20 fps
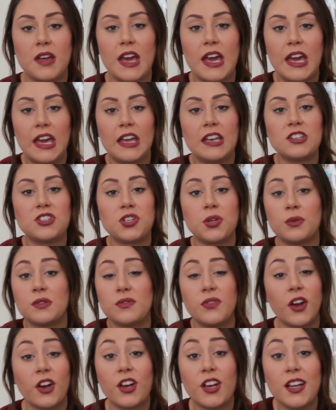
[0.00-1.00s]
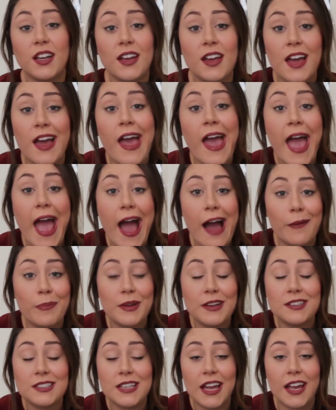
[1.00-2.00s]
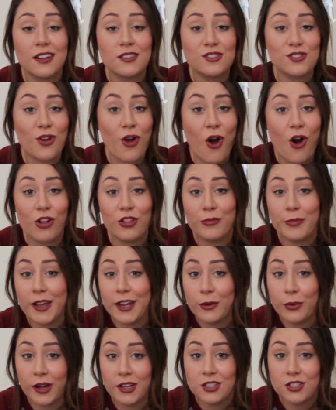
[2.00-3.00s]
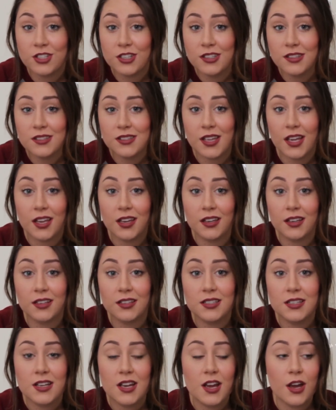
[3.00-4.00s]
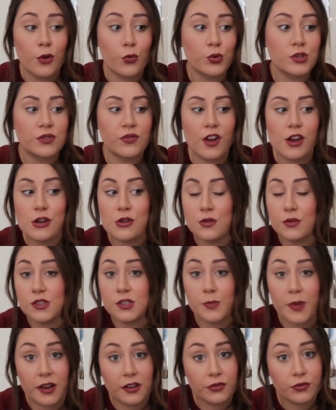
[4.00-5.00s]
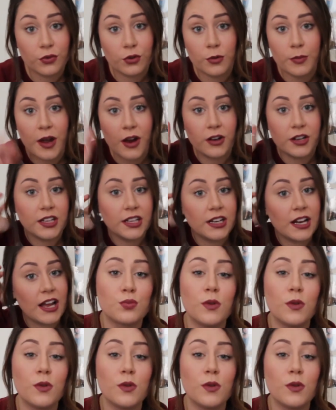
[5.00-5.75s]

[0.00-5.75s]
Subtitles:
And she was very happy to answer all of my questions and was very respectful about it.